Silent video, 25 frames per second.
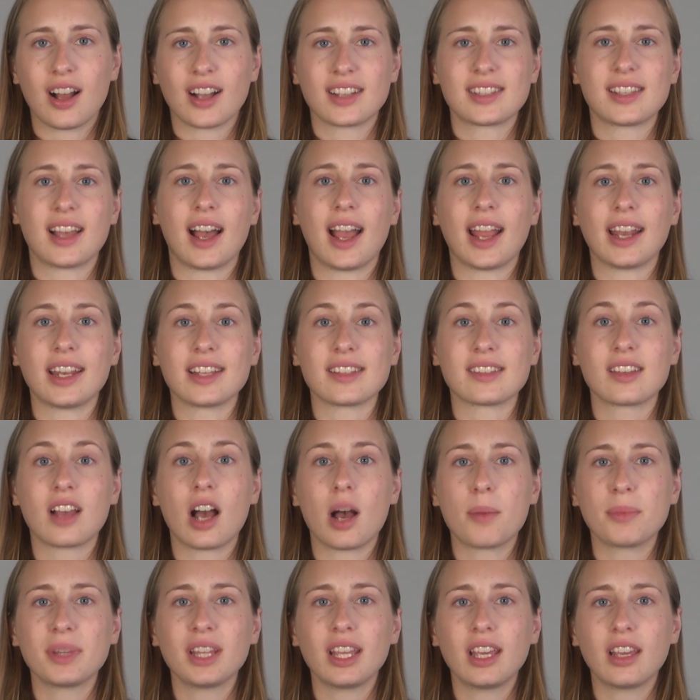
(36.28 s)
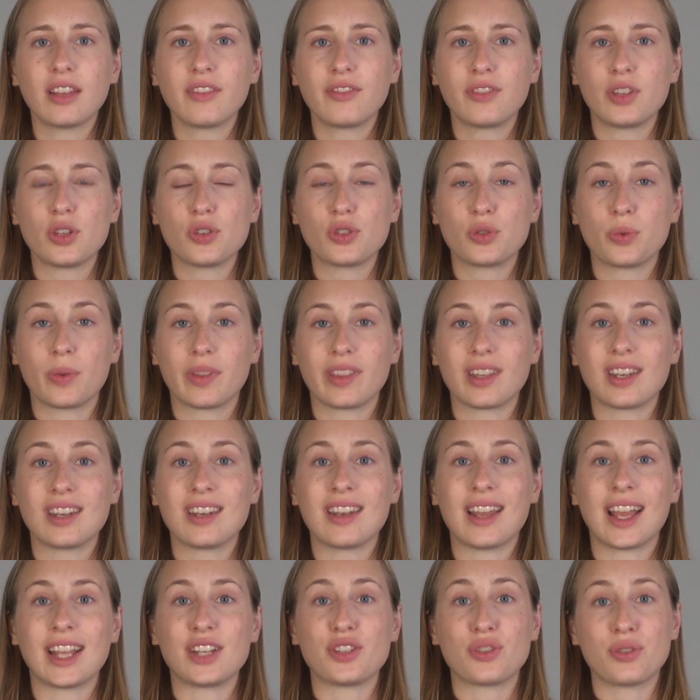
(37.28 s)
oxide is commonly confused with
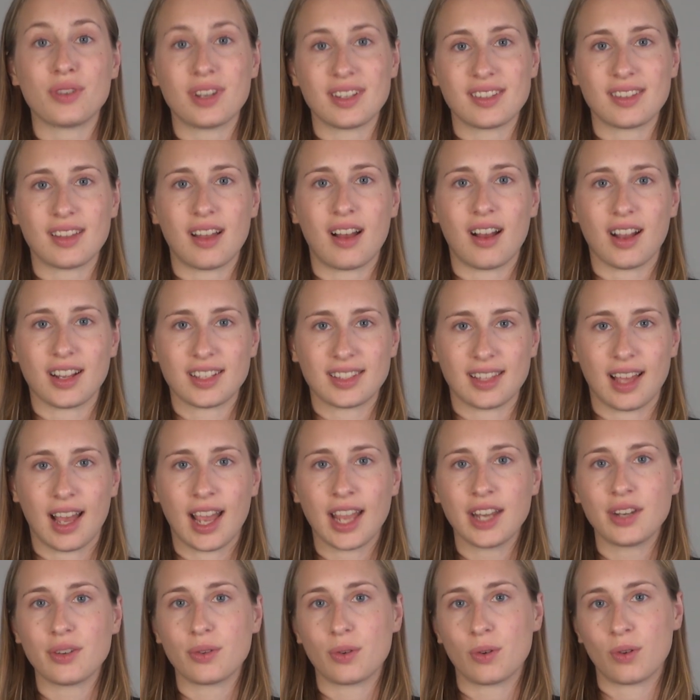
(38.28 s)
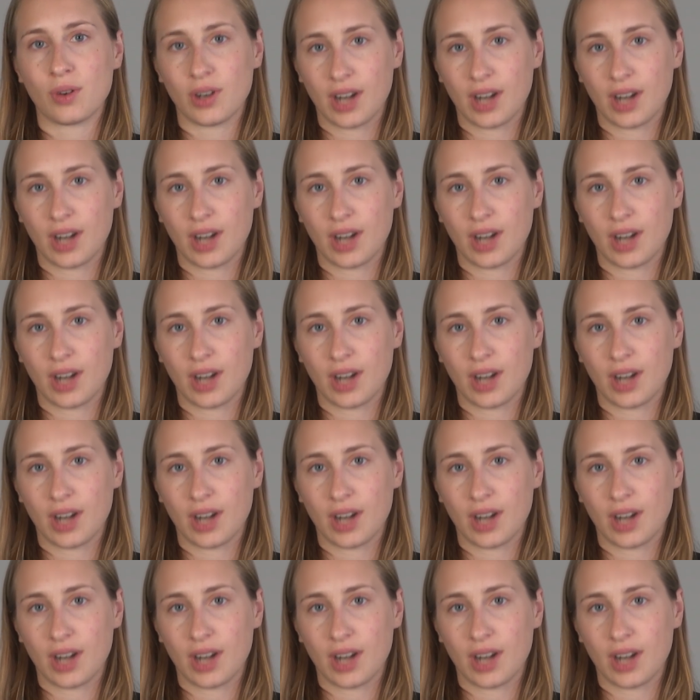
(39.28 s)
nitrous oxide,